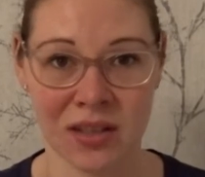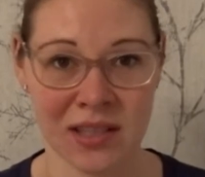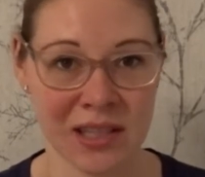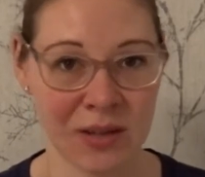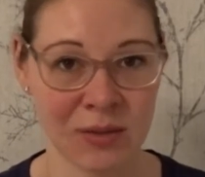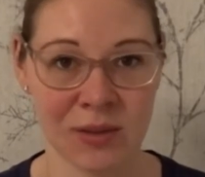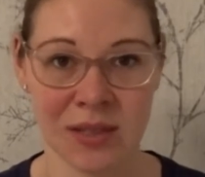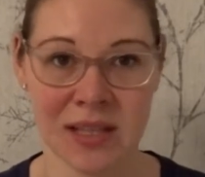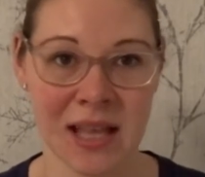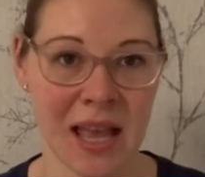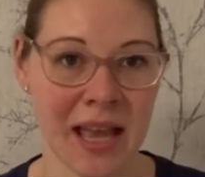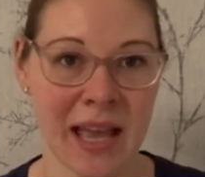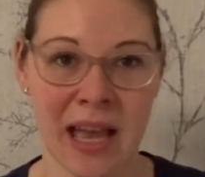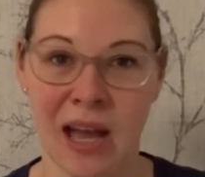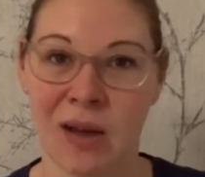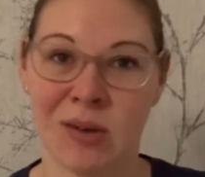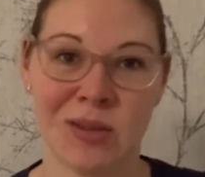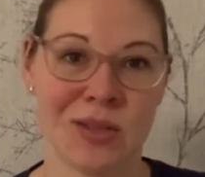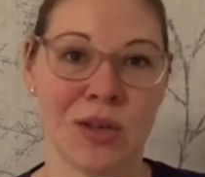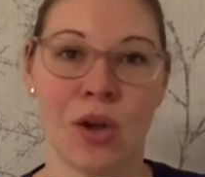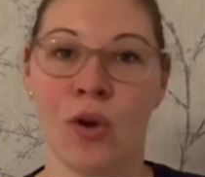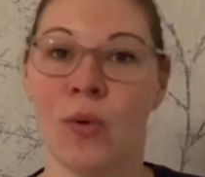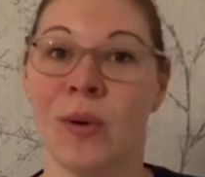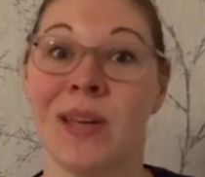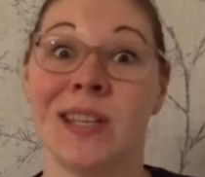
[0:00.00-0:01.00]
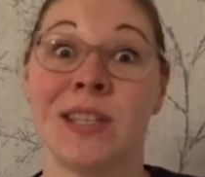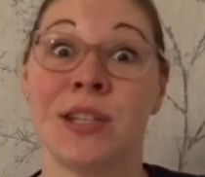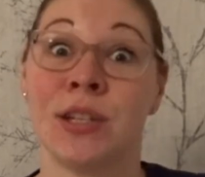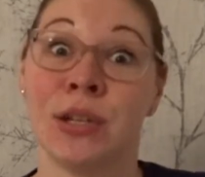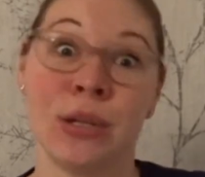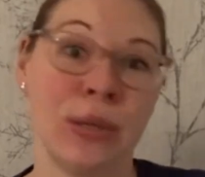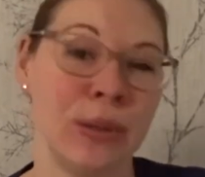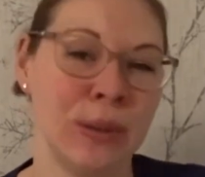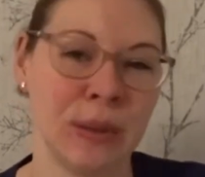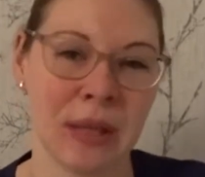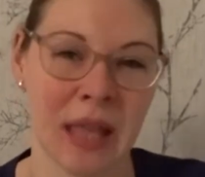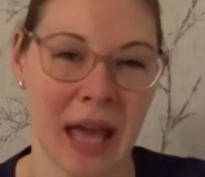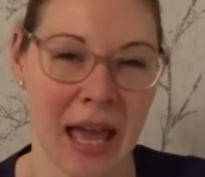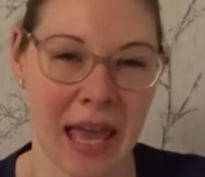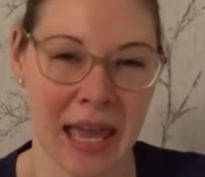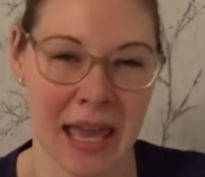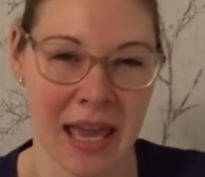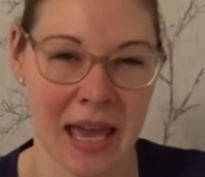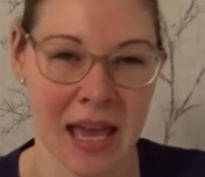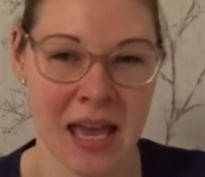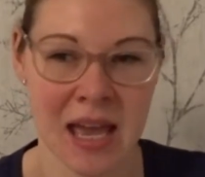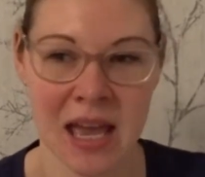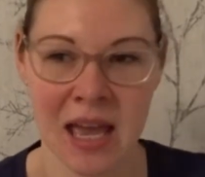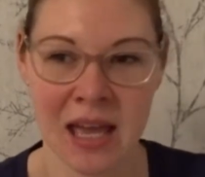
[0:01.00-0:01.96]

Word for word: It was like I was always too late.